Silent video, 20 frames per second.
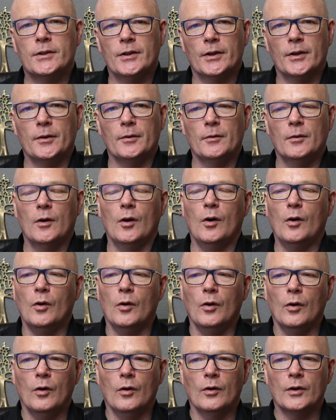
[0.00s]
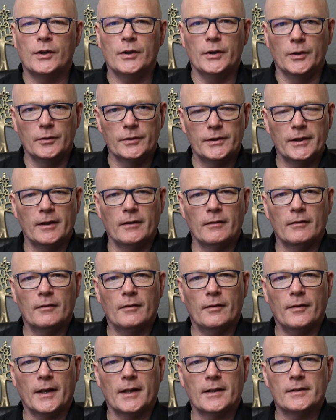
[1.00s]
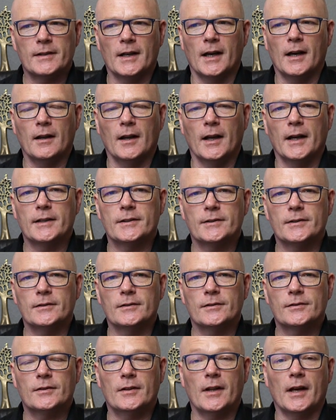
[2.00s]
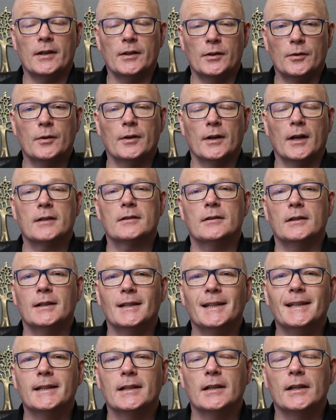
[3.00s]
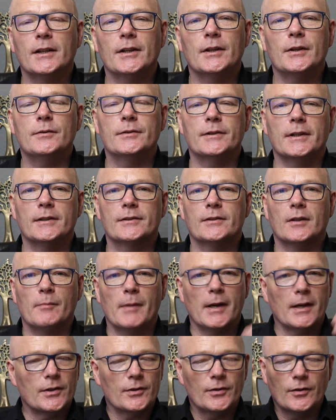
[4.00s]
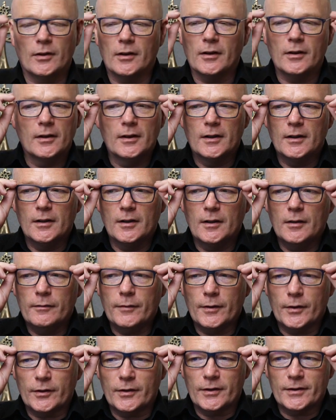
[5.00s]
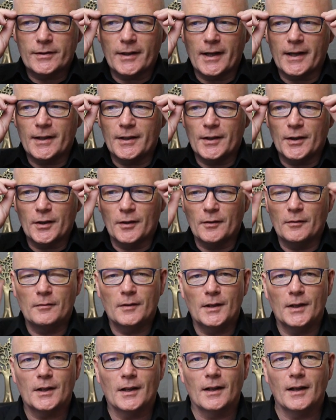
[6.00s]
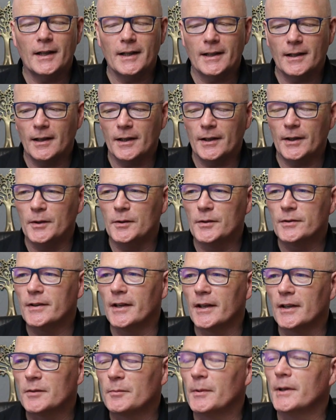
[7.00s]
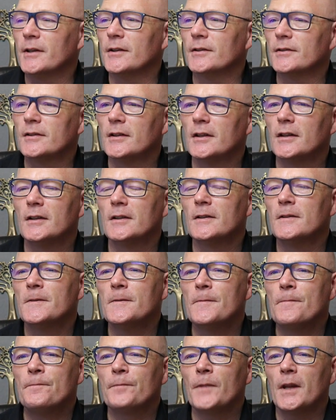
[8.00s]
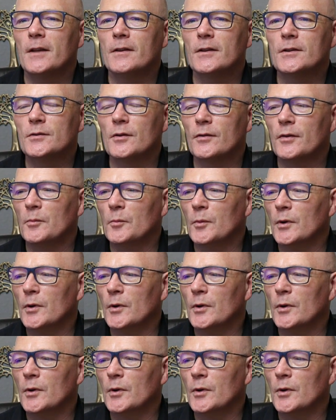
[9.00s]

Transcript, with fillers: do or using things that are licensed that you can actually legally use it. So make sure, for goodness sake, you can you can legally use things because there's nothing